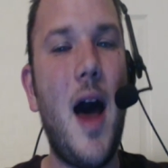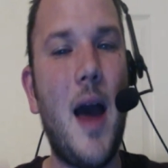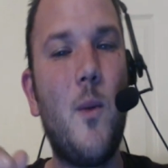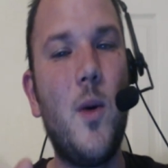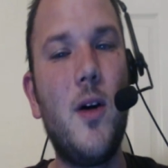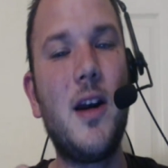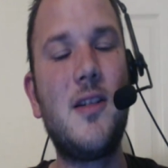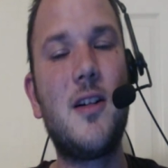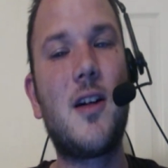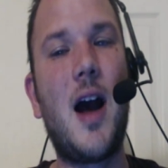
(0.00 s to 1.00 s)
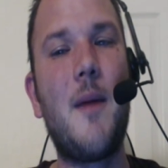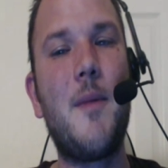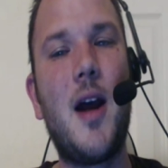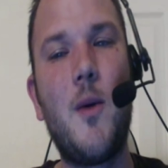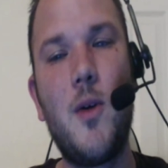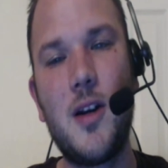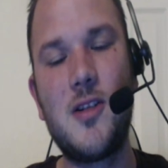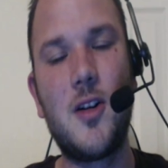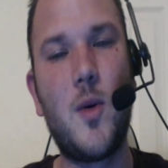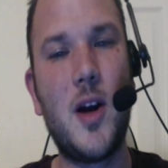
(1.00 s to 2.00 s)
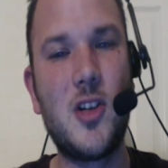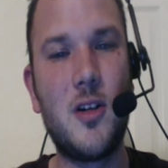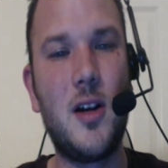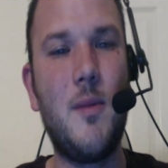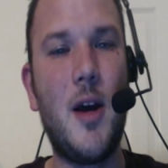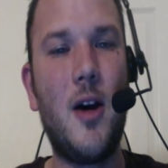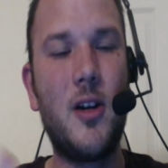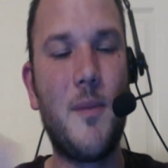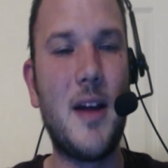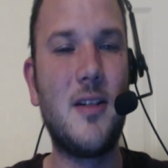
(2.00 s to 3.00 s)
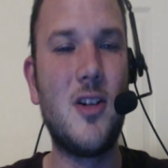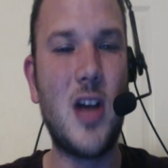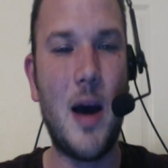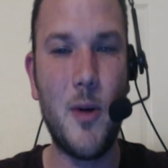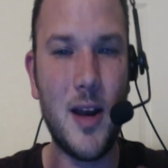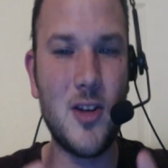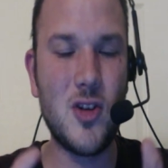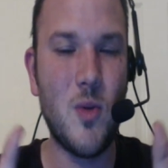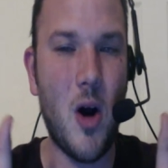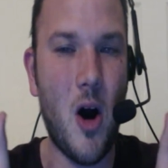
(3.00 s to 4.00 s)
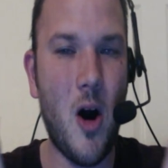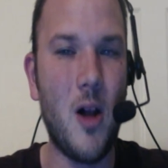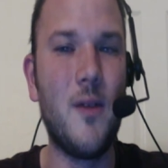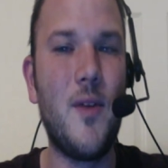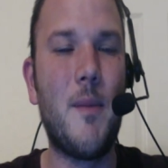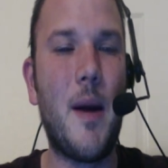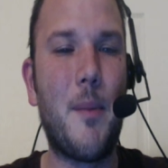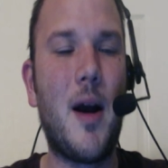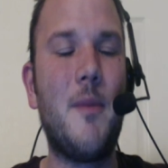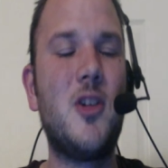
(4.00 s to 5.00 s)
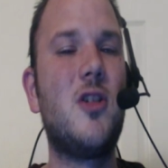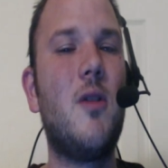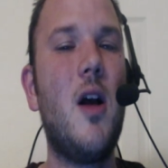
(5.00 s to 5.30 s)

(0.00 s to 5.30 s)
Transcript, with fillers: I will get to your comment. I will get to your question, your email, your message. I will get to all of them, I promise you.